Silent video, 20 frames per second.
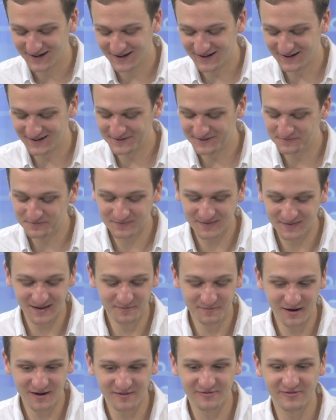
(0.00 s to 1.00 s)
Uh,
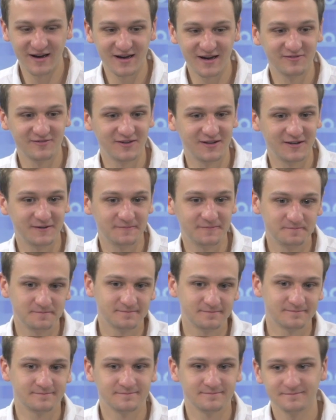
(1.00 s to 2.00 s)
am I a fan of it?
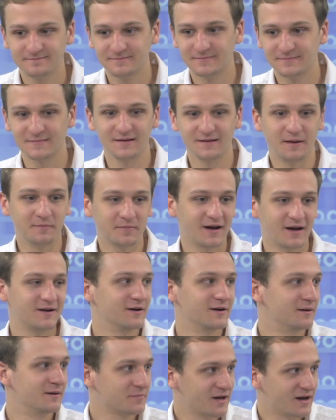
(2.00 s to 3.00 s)
I'm
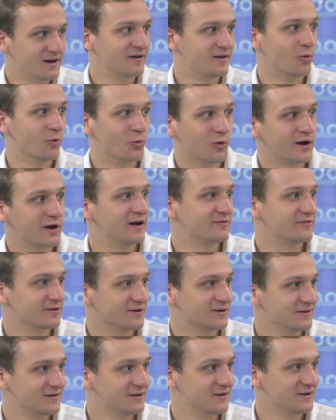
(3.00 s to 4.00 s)
kind of I'm kind of a
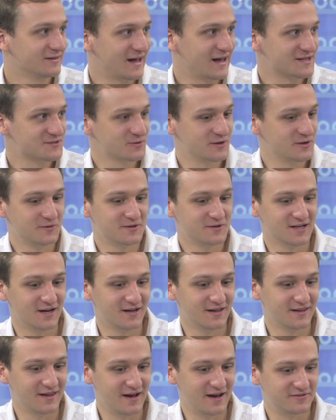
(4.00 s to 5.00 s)
whatever. Last week we
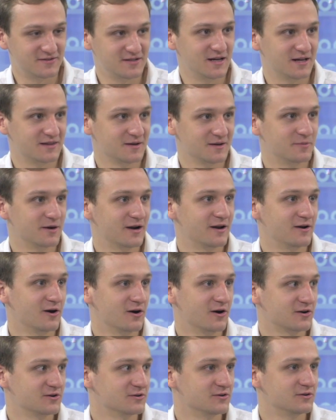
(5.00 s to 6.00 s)
saw the F T, I think, put out an
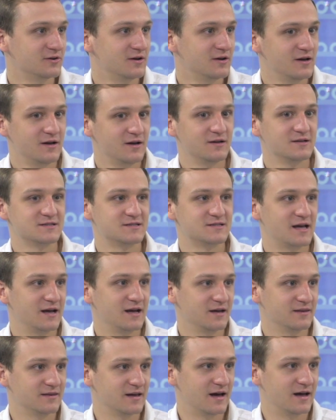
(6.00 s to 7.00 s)
article
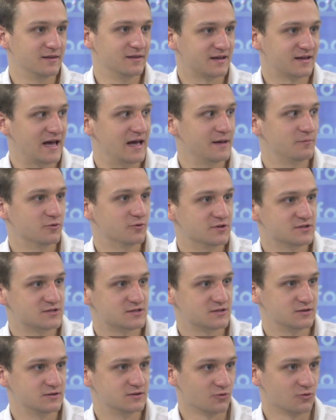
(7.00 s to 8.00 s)
saying that the CAPE
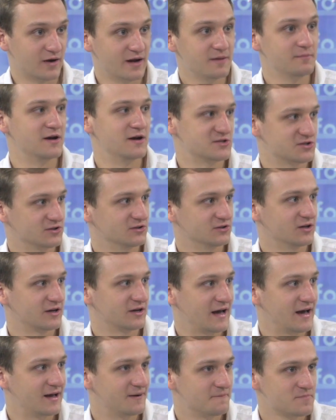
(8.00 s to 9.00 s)
was the right measure to
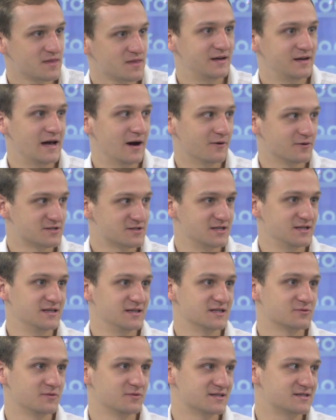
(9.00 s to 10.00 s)
look at. Now we're seeing
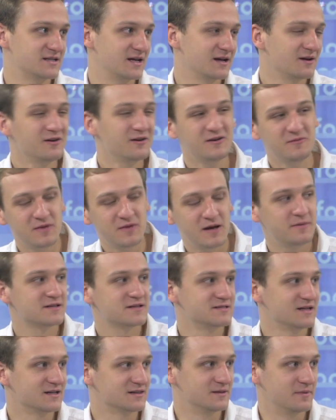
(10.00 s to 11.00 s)
this one and saying, oh, maybe
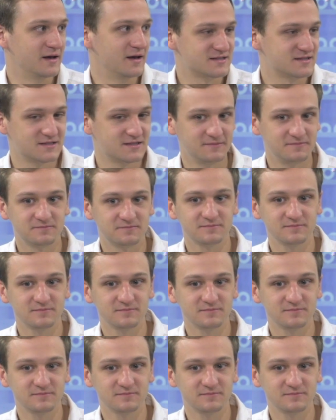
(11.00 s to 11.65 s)
it's not the best.